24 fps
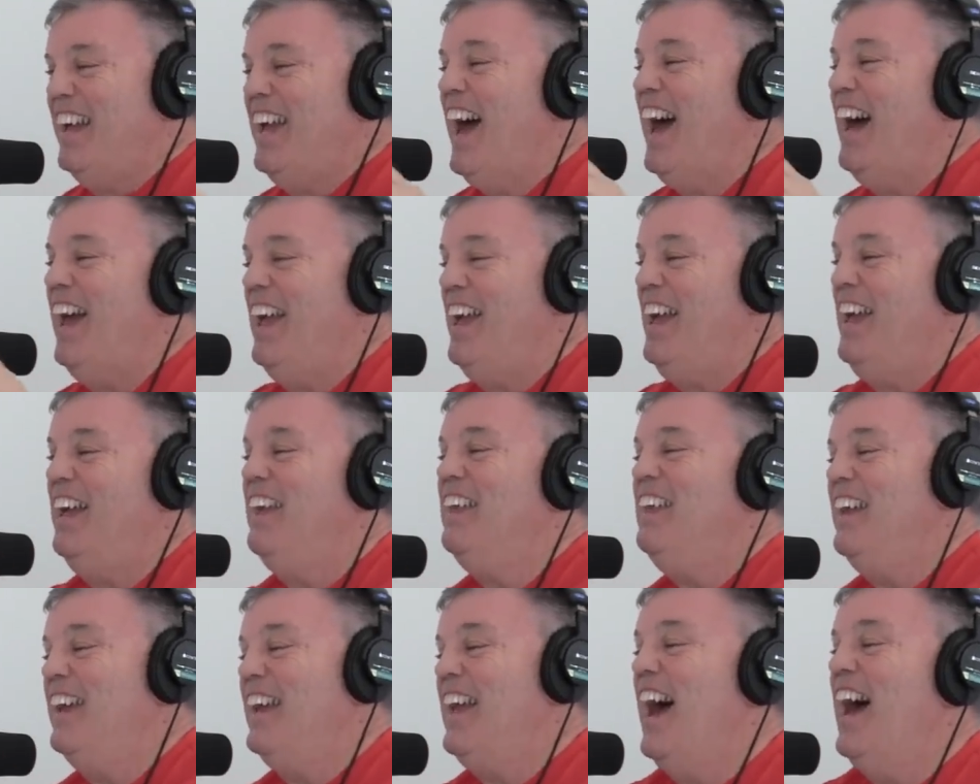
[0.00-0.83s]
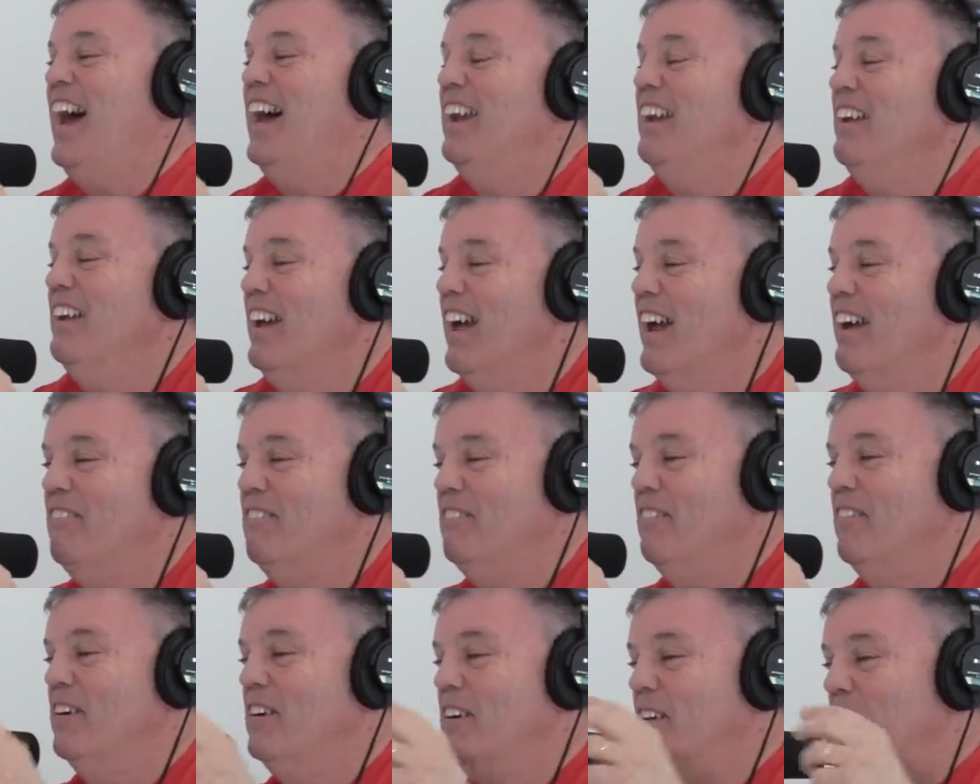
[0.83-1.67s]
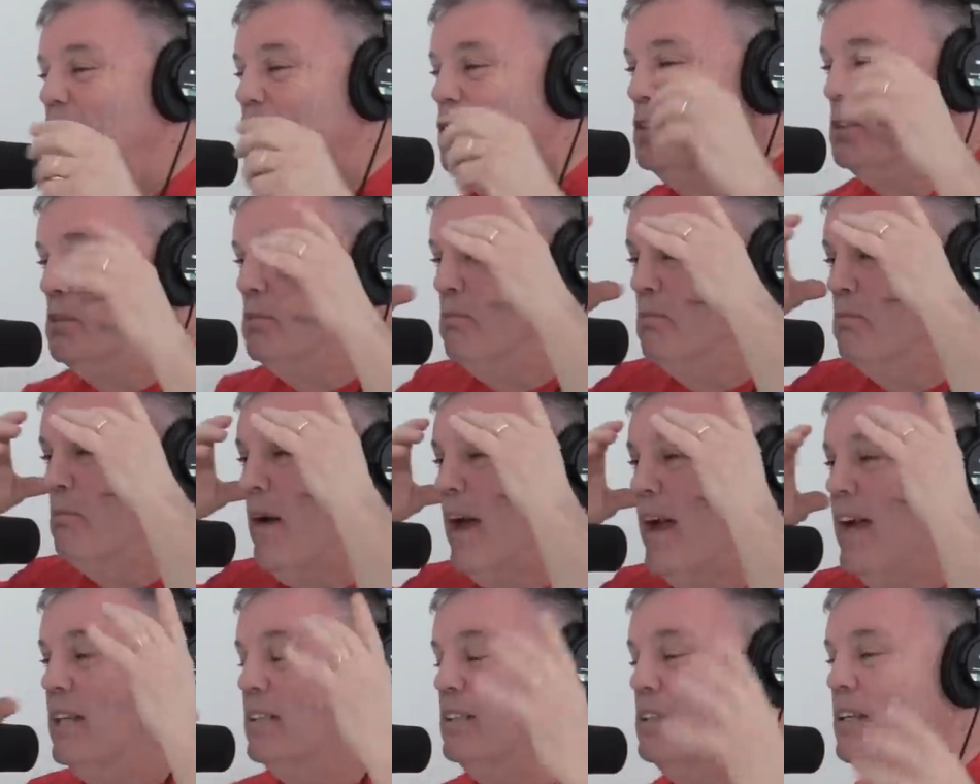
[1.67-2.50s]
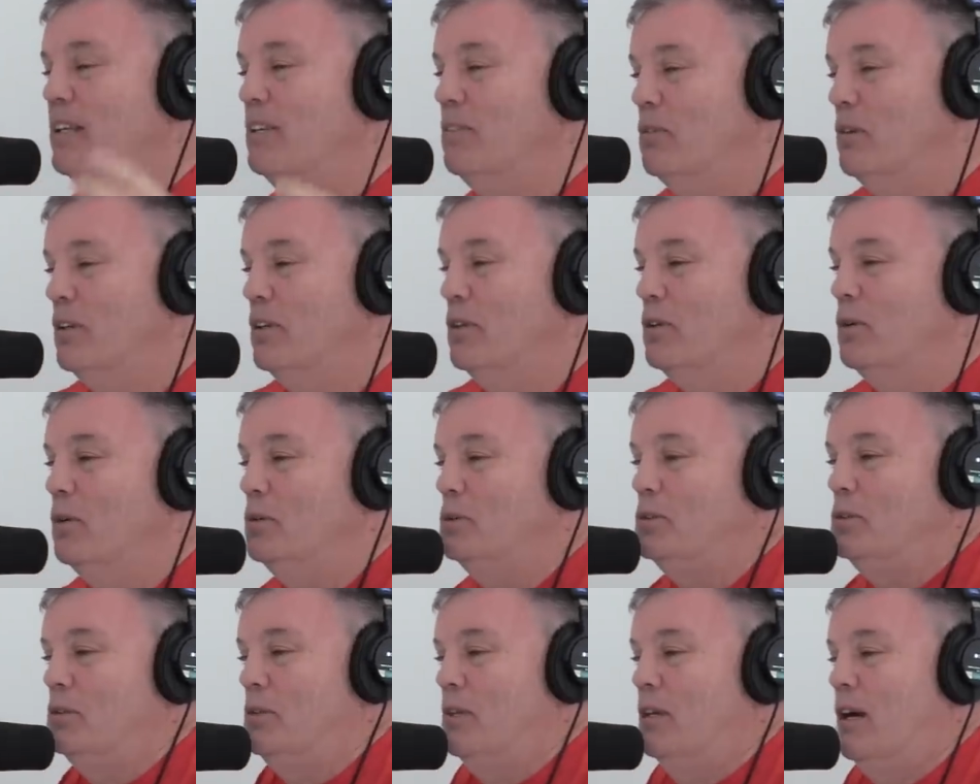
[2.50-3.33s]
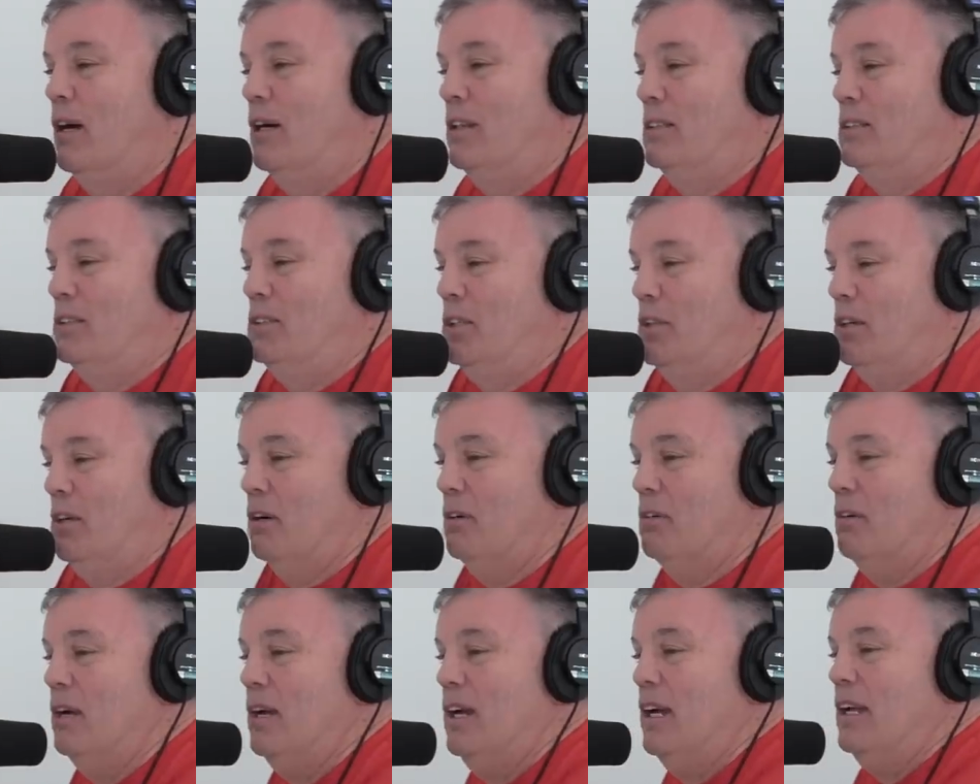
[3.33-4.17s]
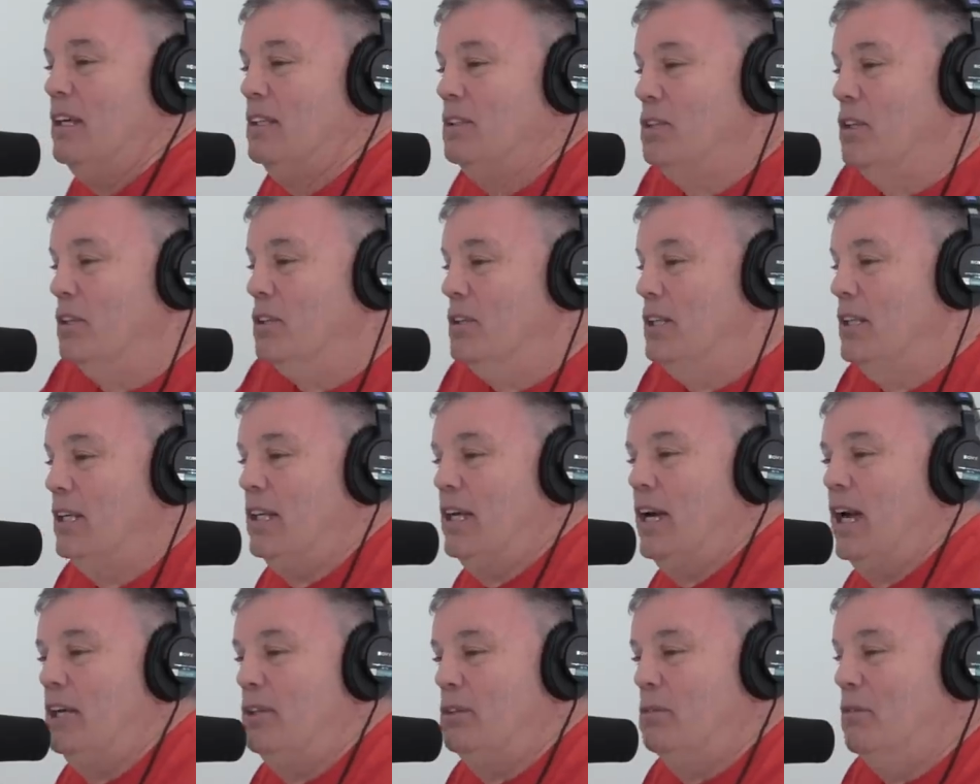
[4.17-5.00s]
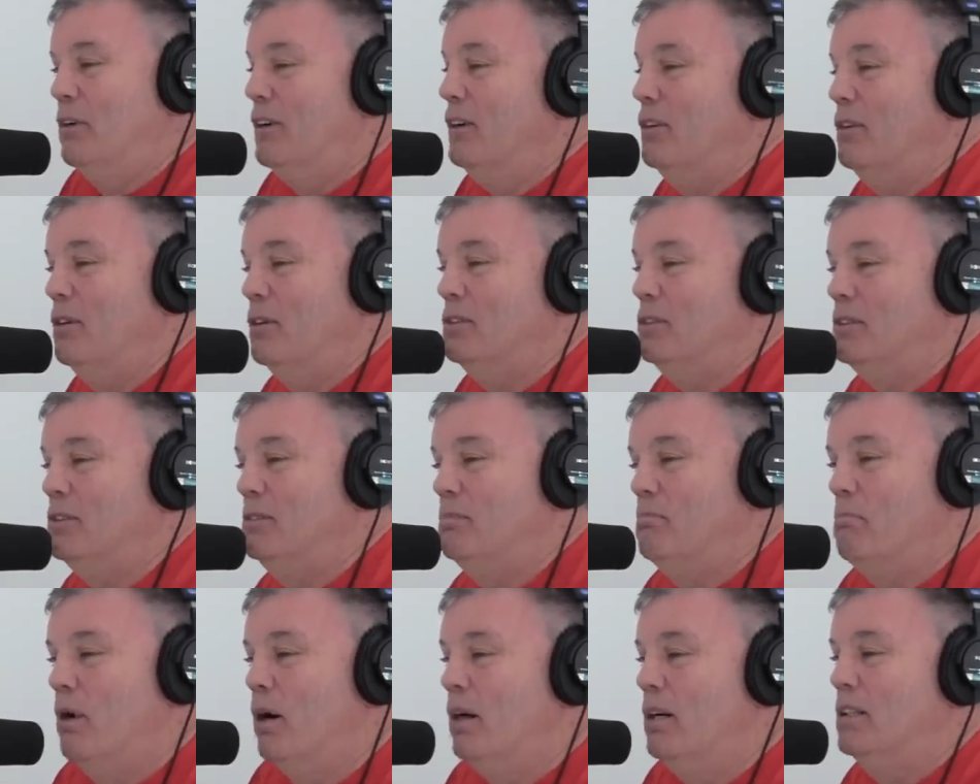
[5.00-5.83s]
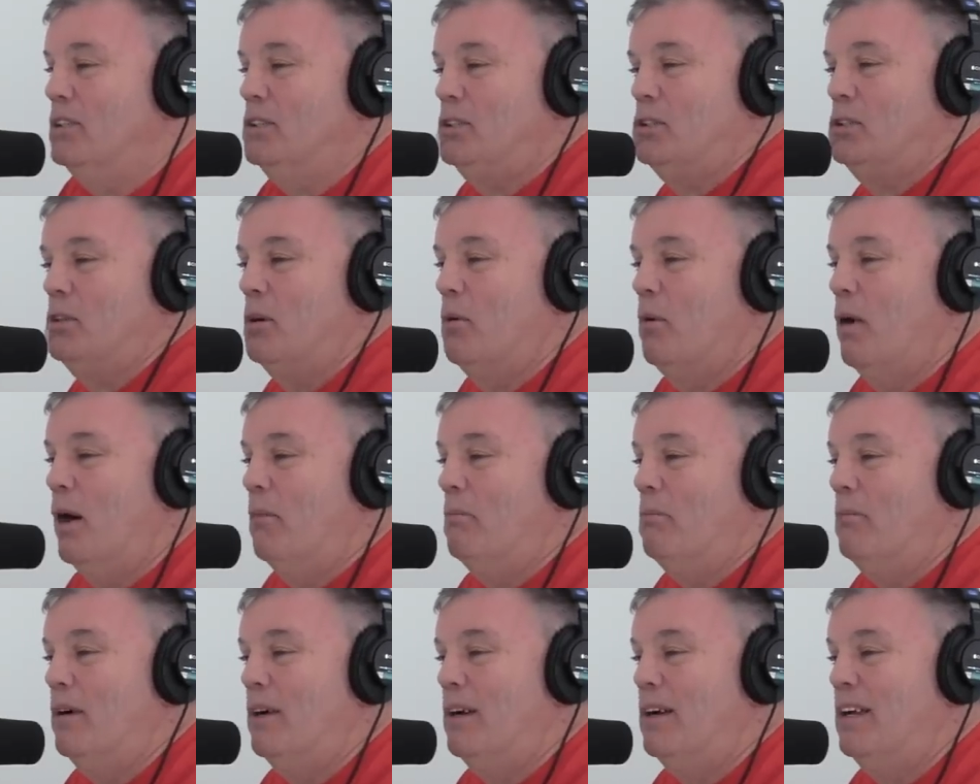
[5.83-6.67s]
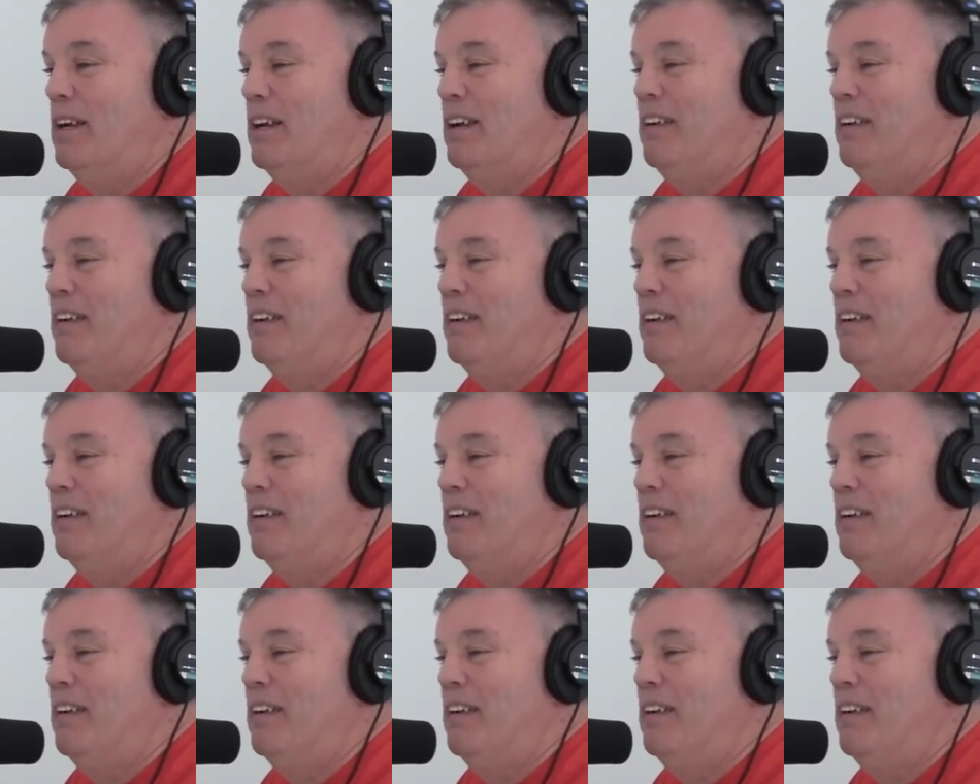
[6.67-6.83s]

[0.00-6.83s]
you got you got to have one of those masks and one of those guns, you know, just in case one of those buggers show up.